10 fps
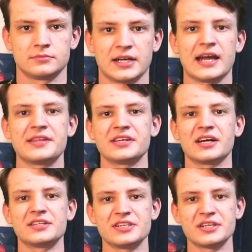I had the
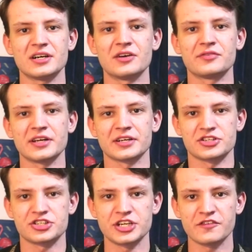idea of like a
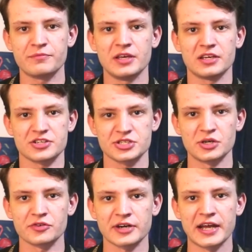chief being a
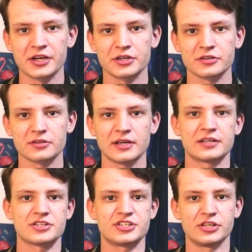silver anchor
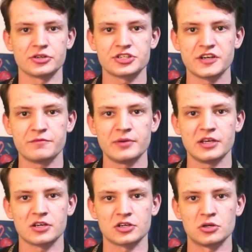and a senior chief
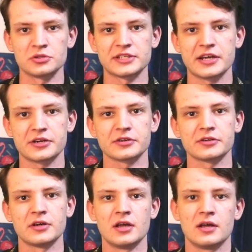being a gold
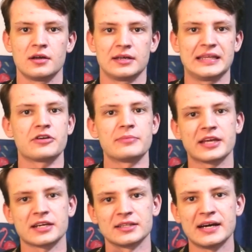anchor, and that would
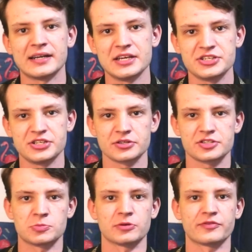make it a lot easier
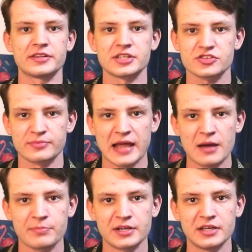to prevent this from
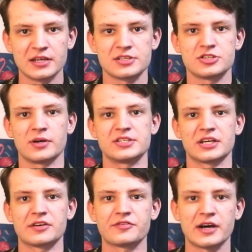happening and to
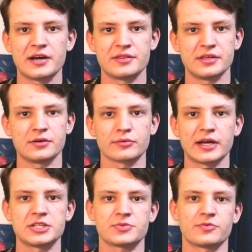identify the
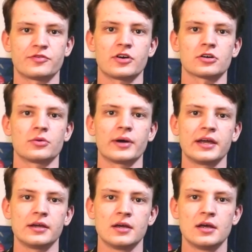rate from far
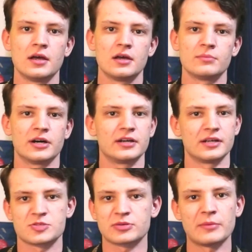away, but
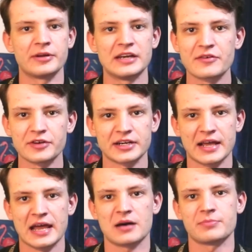it's probably never going to
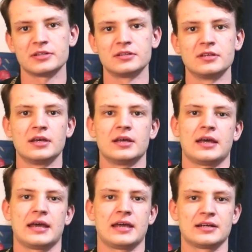happen
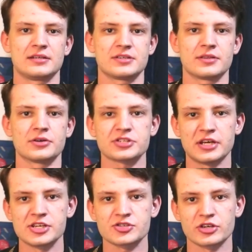and there's a
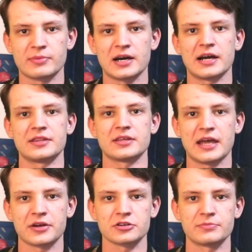history behind the
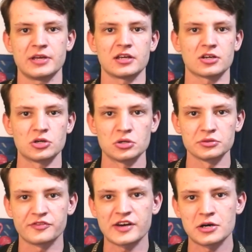anchor being a
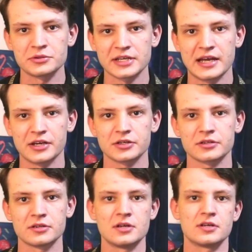gold fouled
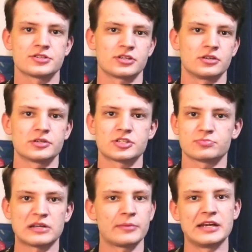anchor, so it's
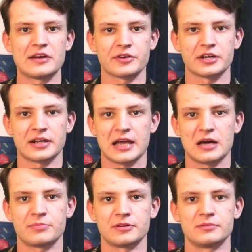probably never going to
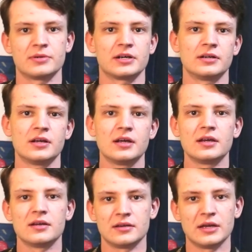happen, but
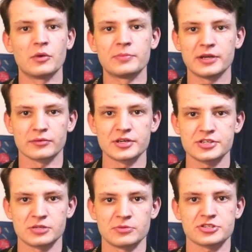it would be a
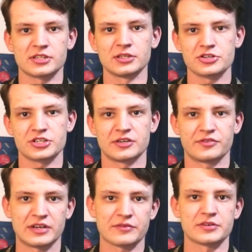reasonable solution
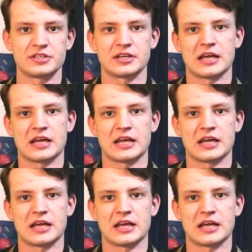if it ever did